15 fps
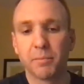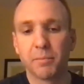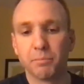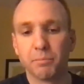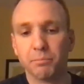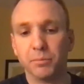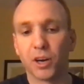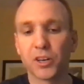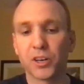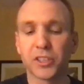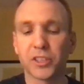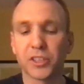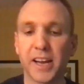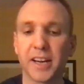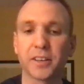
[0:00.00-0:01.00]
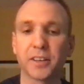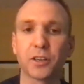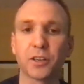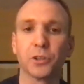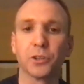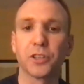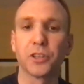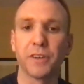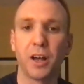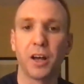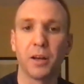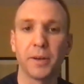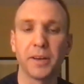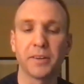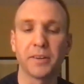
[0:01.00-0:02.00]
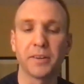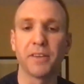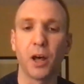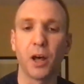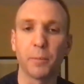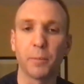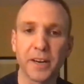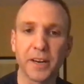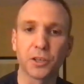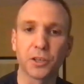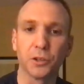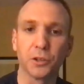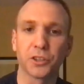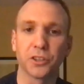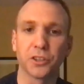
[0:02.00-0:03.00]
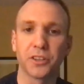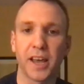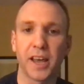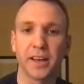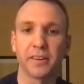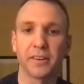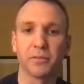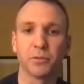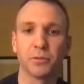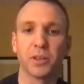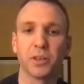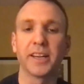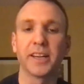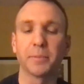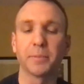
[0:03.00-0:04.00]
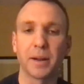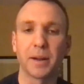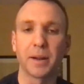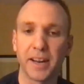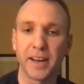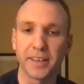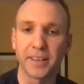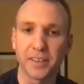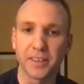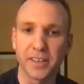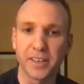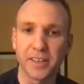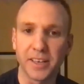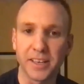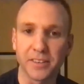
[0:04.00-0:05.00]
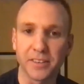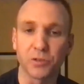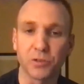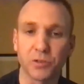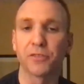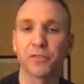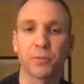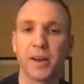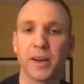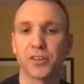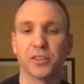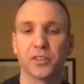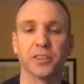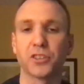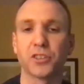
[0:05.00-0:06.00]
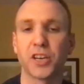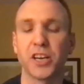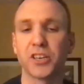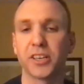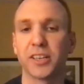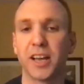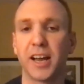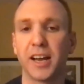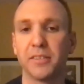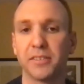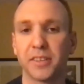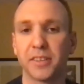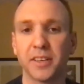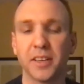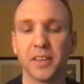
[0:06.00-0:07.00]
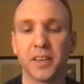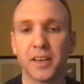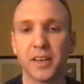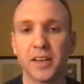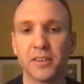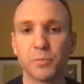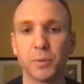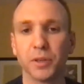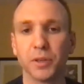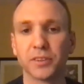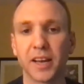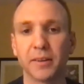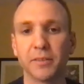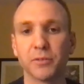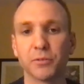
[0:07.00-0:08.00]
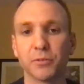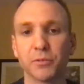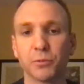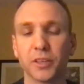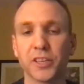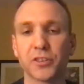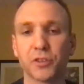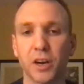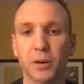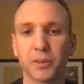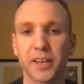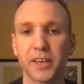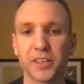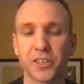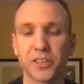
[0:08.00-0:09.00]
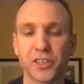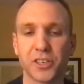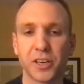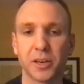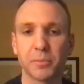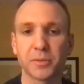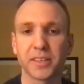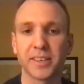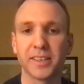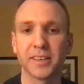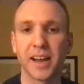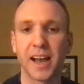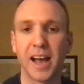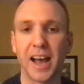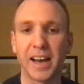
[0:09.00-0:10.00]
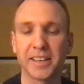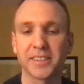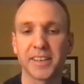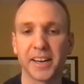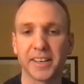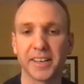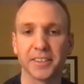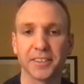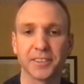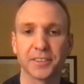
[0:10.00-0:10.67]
largely on culture development, developing a culture that really at the bottom line is transformational. It's changing lives and built on really strong relationships and high standards.